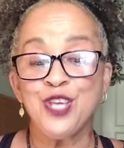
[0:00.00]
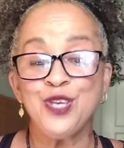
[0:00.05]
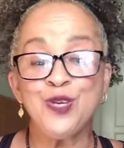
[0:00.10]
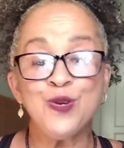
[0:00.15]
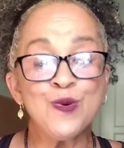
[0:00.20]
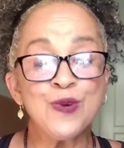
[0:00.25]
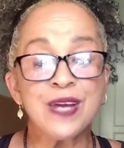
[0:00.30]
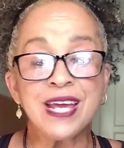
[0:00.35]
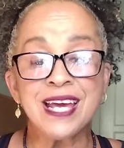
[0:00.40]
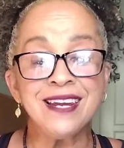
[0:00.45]

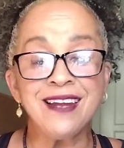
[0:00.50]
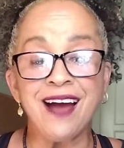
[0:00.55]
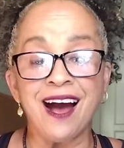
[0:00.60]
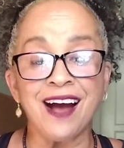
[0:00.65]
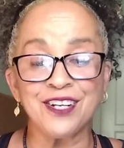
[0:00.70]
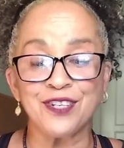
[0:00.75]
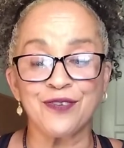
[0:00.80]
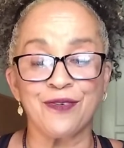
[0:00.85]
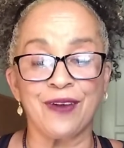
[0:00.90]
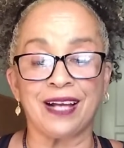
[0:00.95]
You
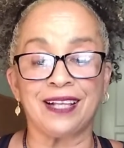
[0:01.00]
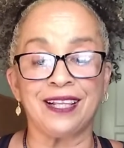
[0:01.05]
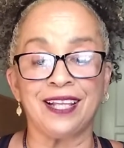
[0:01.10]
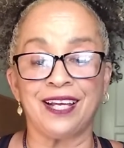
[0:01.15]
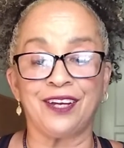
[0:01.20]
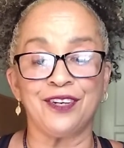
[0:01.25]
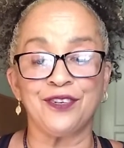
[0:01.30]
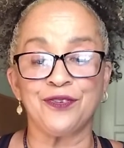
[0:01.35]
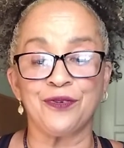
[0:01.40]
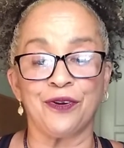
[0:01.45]
cannot
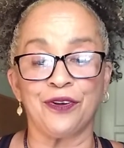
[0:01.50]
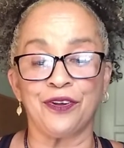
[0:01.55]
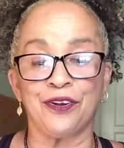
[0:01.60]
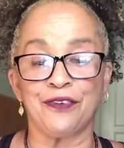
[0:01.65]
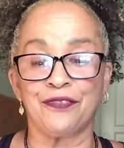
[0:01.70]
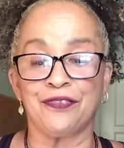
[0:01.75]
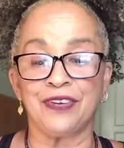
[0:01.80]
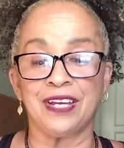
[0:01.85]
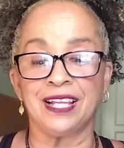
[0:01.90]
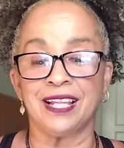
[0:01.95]
directly control
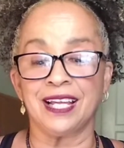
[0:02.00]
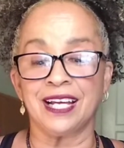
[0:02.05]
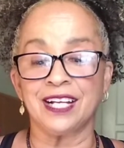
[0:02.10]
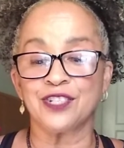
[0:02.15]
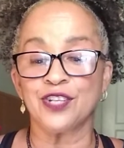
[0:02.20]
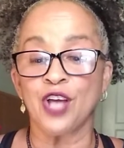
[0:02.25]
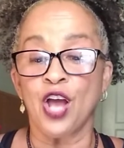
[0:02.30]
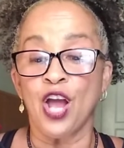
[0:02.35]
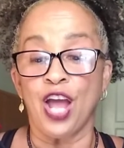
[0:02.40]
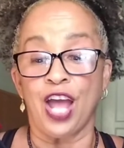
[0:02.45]
your
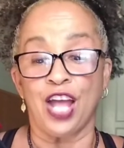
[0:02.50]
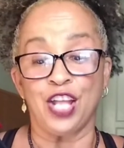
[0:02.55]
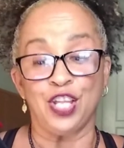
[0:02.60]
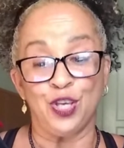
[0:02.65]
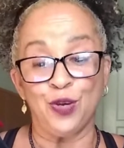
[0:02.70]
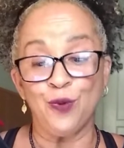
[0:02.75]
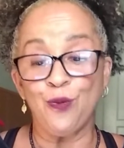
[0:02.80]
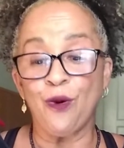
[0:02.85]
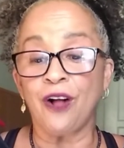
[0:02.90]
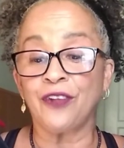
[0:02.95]
feelings,
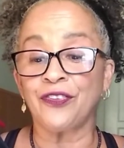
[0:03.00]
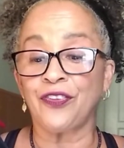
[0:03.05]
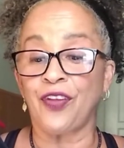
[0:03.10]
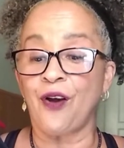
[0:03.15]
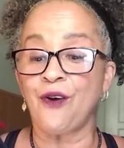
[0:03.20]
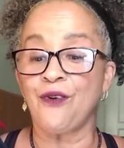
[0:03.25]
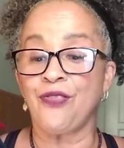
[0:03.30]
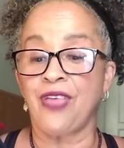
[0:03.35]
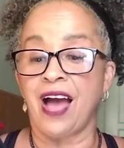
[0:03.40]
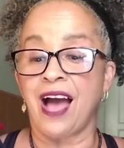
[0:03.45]
and you all
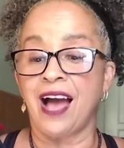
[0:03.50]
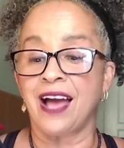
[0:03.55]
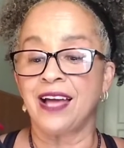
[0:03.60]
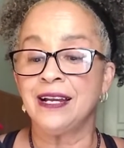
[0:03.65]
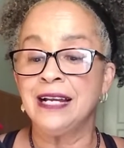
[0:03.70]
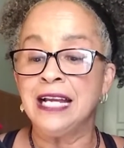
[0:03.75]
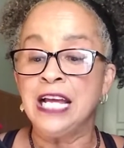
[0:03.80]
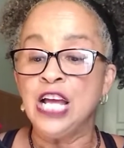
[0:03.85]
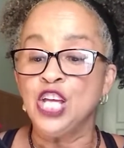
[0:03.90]
know that.